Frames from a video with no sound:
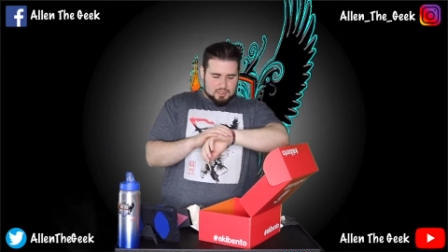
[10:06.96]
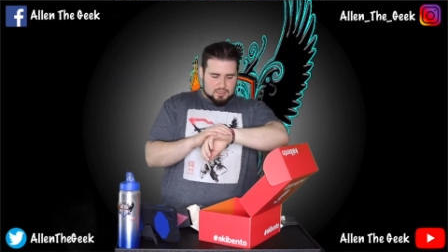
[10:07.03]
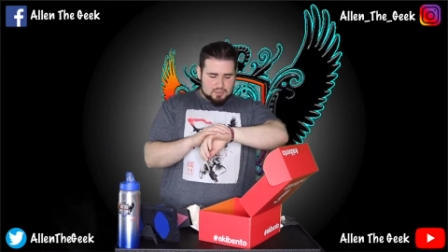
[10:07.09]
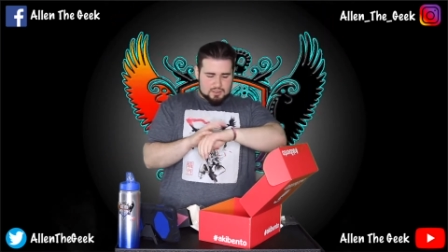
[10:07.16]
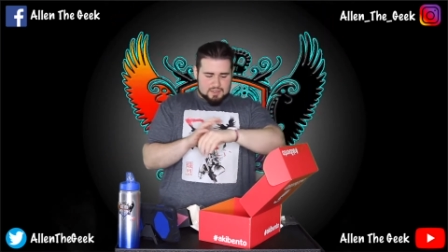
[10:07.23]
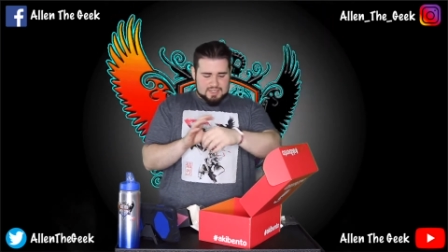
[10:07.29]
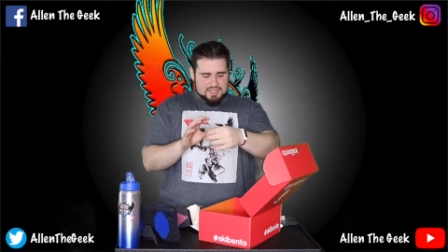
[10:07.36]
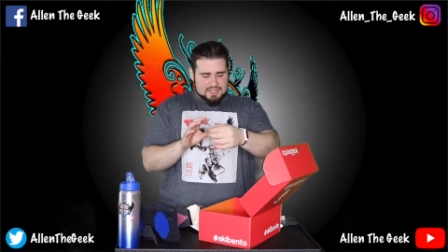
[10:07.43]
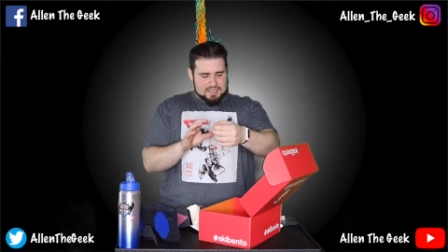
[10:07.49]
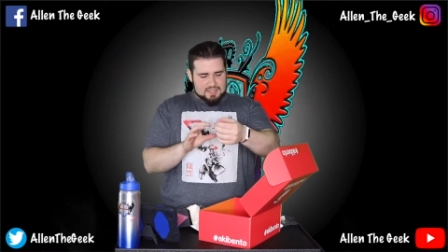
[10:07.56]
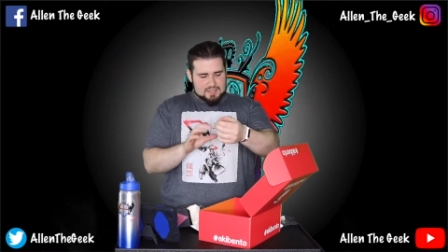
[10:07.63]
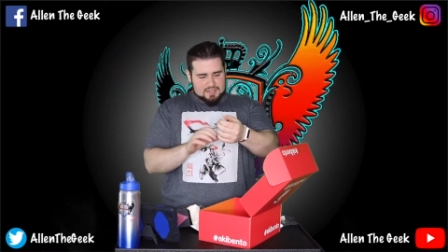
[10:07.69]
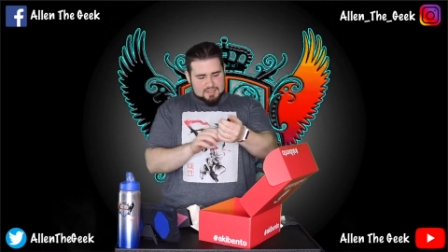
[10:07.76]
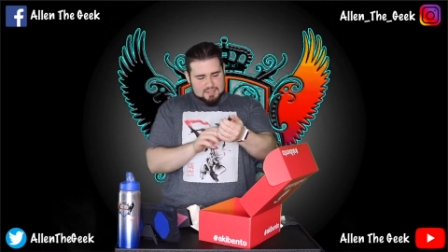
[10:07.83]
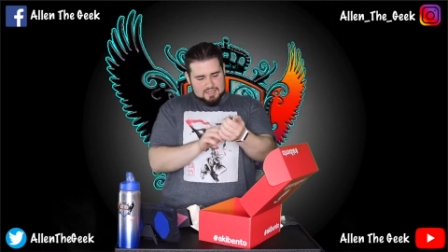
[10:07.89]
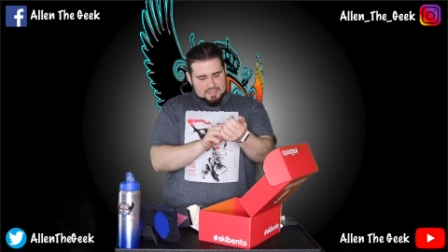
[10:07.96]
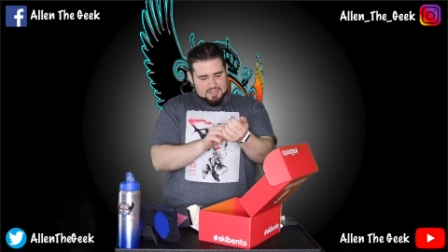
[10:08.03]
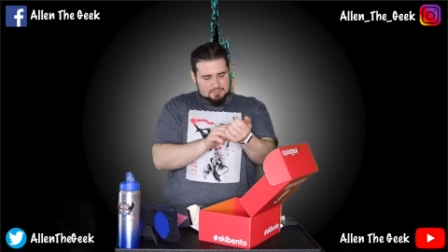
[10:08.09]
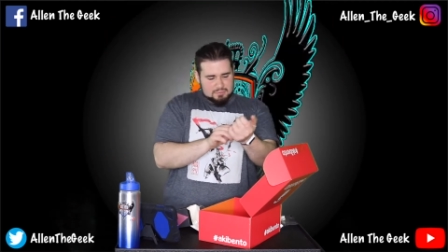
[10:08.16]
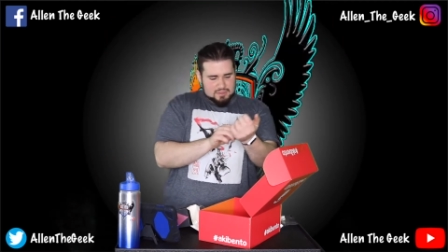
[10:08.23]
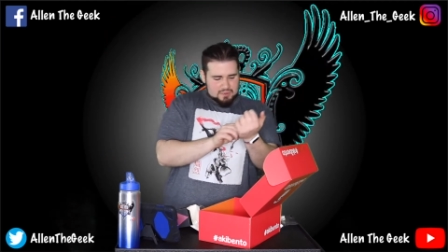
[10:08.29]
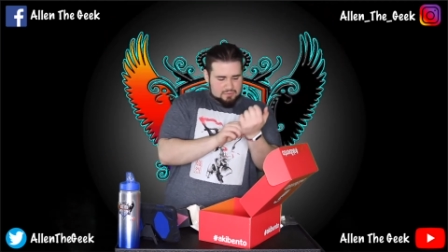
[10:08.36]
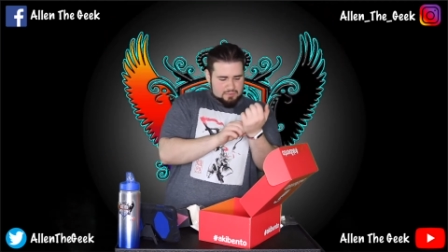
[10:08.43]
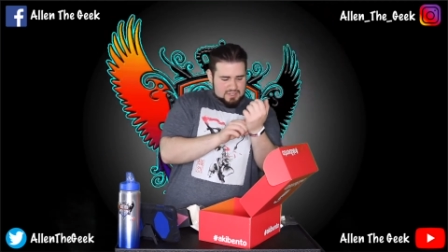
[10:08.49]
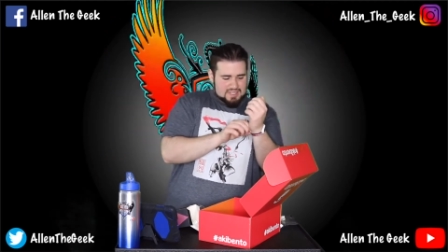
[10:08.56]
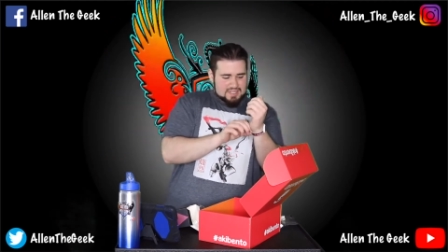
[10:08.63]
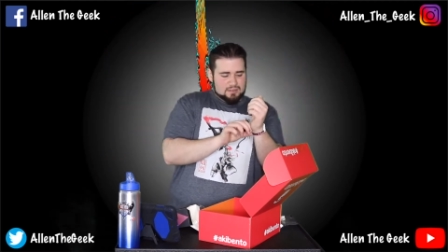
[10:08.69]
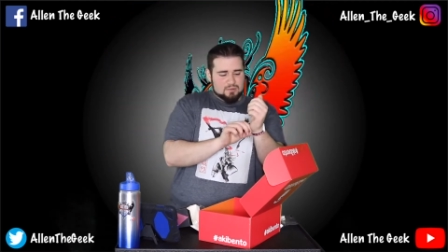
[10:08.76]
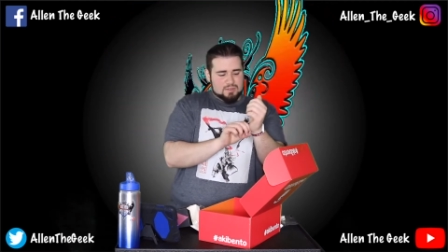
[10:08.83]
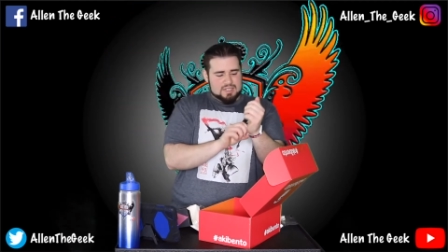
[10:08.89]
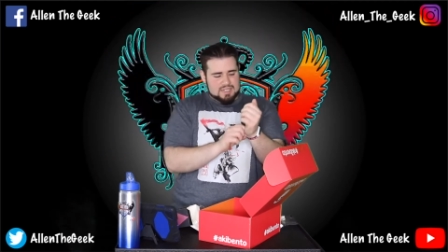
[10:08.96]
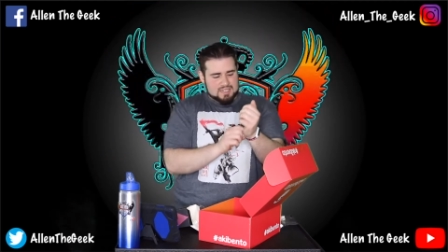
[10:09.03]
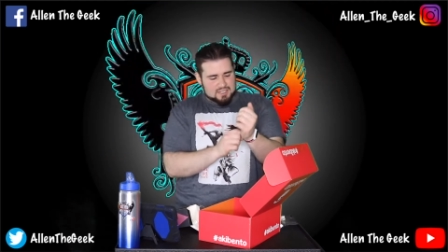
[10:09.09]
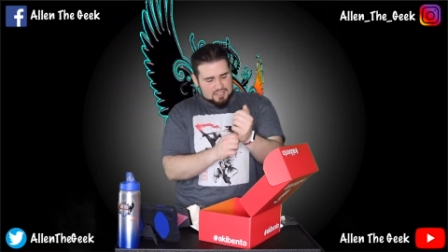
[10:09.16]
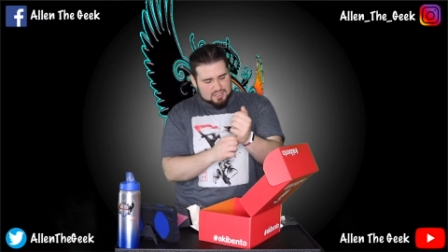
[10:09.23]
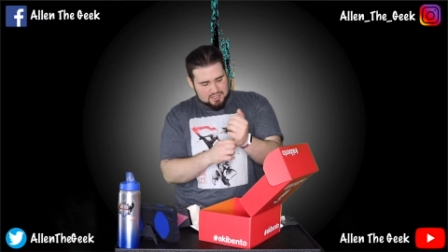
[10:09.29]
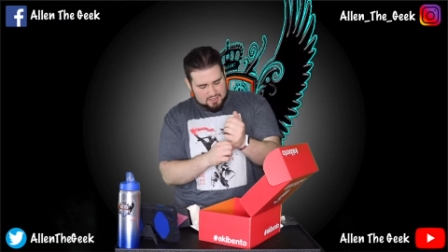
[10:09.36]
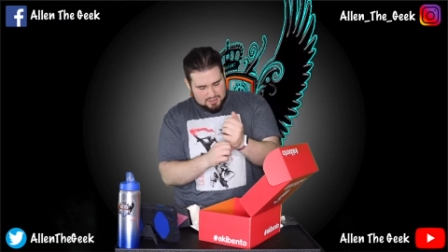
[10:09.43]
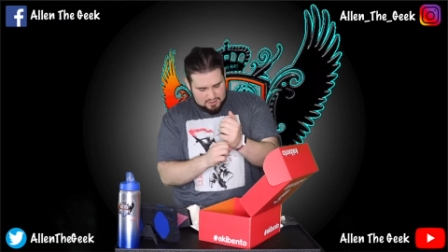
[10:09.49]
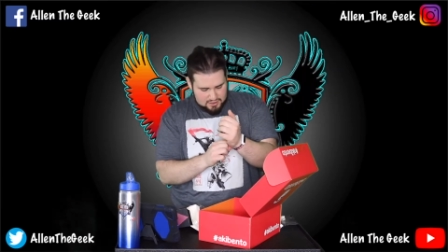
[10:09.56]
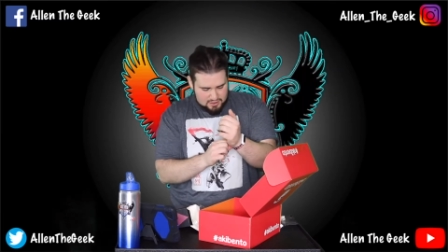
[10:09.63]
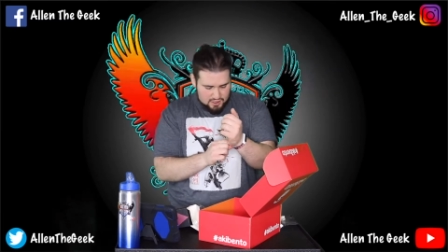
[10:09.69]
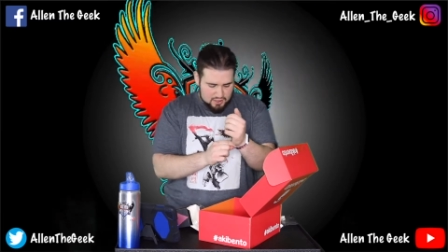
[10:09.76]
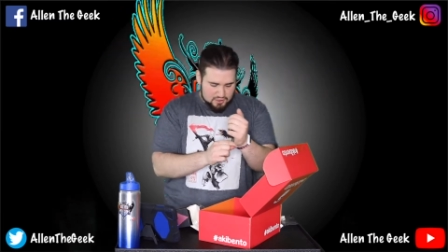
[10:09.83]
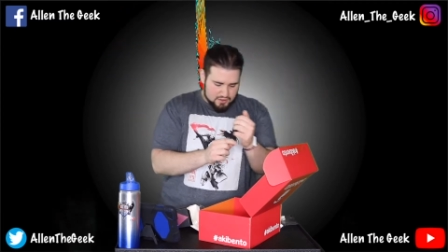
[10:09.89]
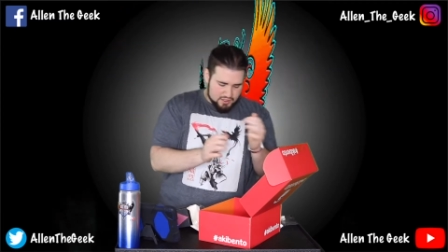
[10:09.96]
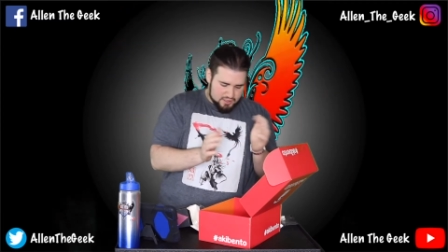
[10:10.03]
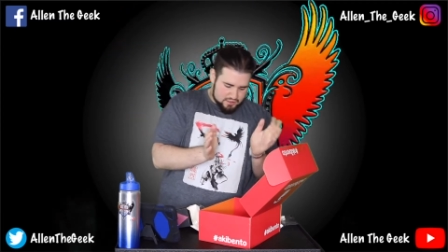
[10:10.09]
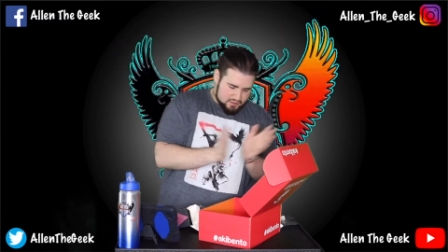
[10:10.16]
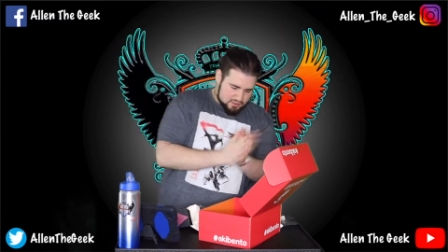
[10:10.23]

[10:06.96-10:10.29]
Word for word: No idea how to use it, but we gotta watch. Alright.